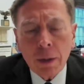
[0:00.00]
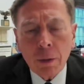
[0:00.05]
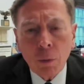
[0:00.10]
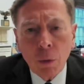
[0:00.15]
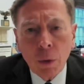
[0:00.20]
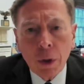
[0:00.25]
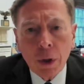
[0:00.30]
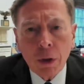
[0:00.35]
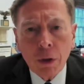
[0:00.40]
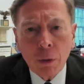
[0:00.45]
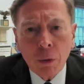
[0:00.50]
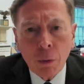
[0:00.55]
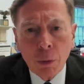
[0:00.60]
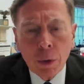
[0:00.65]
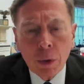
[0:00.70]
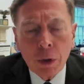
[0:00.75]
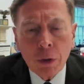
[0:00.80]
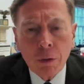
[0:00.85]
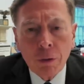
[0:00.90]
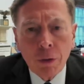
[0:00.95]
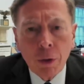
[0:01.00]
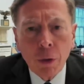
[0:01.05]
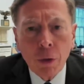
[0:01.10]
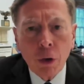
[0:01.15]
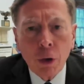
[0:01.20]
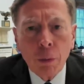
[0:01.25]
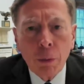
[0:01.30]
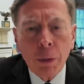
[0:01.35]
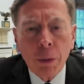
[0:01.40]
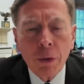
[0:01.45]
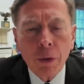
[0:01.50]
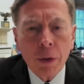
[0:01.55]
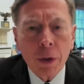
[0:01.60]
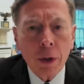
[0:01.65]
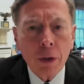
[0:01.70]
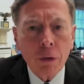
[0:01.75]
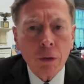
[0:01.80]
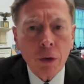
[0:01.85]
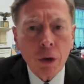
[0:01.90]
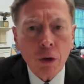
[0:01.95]
One of the real
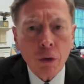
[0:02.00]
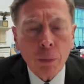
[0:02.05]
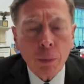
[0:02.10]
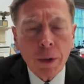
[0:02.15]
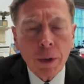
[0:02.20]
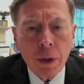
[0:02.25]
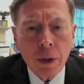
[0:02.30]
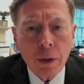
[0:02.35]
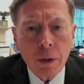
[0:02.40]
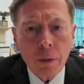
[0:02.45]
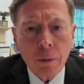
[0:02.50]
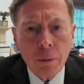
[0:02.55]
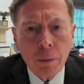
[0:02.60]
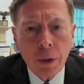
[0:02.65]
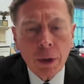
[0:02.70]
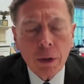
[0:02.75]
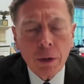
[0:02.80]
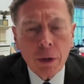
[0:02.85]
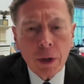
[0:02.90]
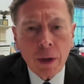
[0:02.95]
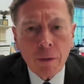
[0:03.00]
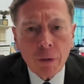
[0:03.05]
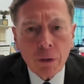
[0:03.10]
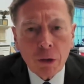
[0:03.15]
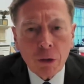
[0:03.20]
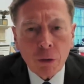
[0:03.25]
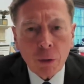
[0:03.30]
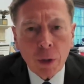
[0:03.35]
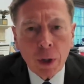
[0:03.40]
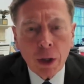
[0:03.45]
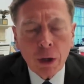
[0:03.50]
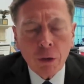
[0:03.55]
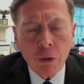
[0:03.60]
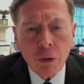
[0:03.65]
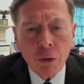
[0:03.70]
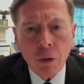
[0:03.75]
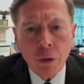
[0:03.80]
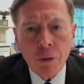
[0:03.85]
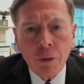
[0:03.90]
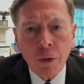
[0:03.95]
vulnerabilities that's been demonstrated
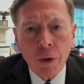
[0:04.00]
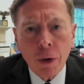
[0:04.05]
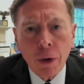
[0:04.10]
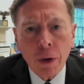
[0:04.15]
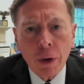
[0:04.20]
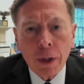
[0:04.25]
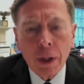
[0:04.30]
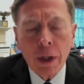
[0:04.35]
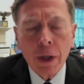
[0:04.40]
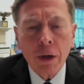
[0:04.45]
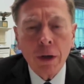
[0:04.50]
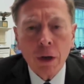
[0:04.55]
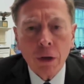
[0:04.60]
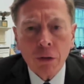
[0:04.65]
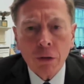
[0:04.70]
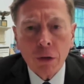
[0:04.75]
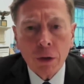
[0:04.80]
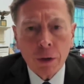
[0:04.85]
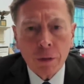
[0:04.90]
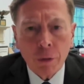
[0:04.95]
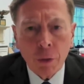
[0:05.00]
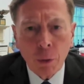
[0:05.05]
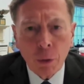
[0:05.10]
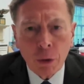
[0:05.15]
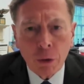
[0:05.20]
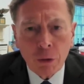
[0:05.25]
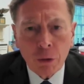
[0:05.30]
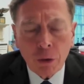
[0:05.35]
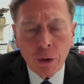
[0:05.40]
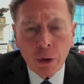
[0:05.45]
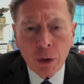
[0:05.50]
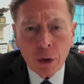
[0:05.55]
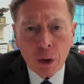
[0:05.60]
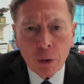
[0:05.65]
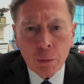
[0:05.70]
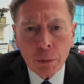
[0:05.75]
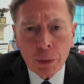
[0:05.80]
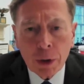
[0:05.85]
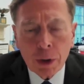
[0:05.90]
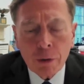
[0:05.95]
so far, in addition, of course, to the
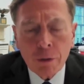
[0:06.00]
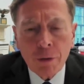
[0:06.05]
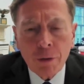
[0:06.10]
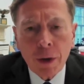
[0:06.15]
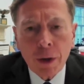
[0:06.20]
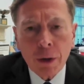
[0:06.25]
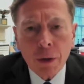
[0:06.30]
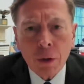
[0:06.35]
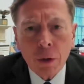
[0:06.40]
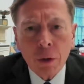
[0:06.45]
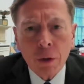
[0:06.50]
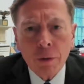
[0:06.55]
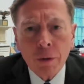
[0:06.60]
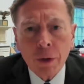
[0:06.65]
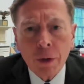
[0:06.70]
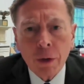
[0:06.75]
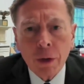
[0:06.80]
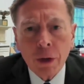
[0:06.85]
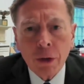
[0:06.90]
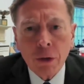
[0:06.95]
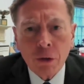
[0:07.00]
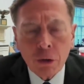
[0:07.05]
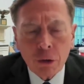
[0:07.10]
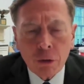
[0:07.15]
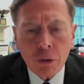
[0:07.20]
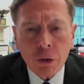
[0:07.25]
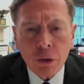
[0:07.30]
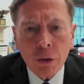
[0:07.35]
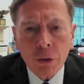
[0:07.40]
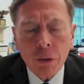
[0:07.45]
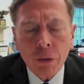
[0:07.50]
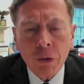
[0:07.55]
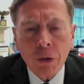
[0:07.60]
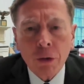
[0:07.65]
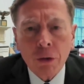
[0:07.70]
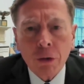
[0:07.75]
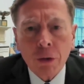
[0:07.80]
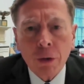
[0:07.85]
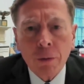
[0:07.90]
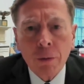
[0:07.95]
complete failure of their logistical
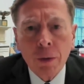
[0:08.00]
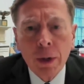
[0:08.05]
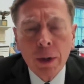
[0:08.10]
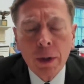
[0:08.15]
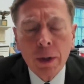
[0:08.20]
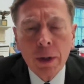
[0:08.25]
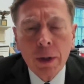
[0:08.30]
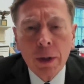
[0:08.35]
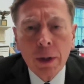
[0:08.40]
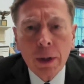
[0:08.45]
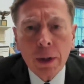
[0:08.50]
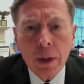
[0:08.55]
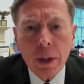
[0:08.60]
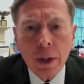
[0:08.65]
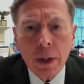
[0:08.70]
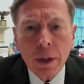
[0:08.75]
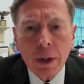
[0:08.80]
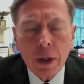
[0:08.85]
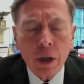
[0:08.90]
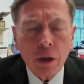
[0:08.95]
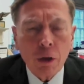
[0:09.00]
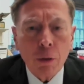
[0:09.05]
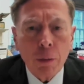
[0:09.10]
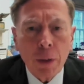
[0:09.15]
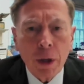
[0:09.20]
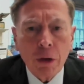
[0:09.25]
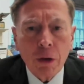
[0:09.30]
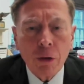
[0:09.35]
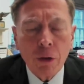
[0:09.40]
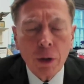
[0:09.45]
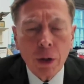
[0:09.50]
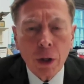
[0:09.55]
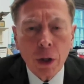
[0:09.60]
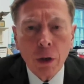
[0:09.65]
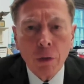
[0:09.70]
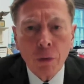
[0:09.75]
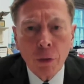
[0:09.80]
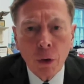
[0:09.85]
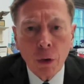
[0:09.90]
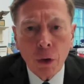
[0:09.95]
system, not to mention the
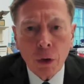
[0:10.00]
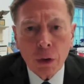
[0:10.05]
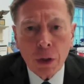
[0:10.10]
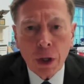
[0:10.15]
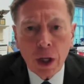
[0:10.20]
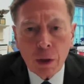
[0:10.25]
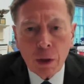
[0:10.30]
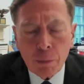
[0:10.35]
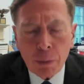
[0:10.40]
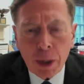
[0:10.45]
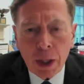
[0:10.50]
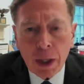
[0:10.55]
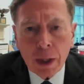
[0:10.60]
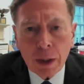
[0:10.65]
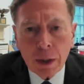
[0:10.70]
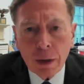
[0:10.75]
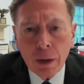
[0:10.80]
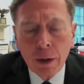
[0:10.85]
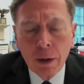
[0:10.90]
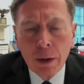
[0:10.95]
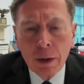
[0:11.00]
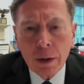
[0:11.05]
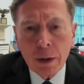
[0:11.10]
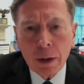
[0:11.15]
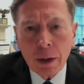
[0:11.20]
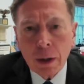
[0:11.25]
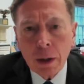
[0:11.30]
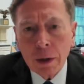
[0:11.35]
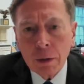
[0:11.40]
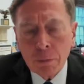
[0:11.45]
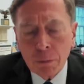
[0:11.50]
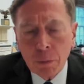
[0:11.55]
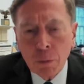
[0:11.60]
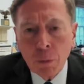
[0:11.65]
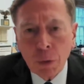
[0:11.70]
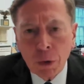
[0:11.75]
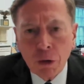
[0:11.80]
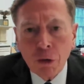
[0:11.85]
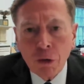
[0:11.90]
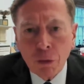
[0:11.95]
overall campaign,
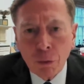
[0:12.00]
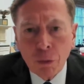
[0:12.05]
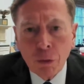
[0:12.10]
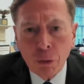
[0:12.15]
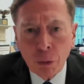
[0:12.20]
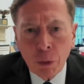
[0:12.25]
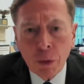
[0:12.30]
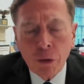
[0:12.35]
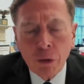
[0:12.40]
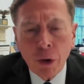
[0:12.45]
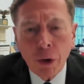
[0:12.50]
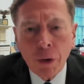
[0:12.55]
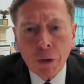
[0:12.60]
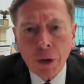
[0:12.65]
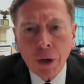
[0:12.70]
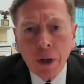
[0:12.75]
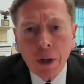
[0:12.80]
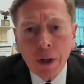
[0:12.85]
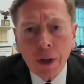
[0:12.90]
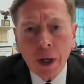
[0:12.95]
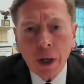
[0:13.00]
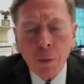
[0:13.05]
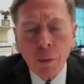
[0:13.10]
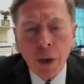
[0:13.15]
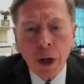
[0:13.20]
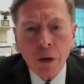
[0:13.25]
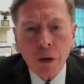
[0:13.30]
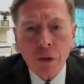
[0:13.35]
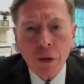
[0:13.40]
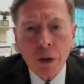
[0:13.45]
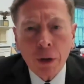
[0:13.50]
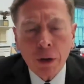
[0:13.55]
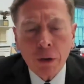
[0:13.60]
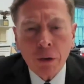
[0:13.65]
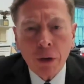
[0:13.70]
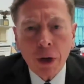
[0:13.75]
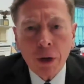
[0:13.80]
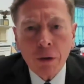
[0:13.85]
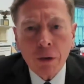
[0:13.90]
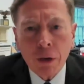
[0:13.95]
which has resulted in that
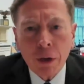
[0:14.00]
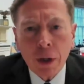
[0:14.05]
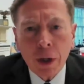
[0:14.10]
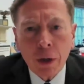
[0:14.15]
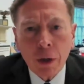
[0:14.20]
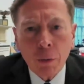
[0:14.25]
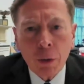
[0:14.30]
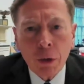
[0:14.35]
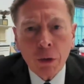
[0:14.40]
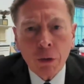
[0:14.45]
rationalization that we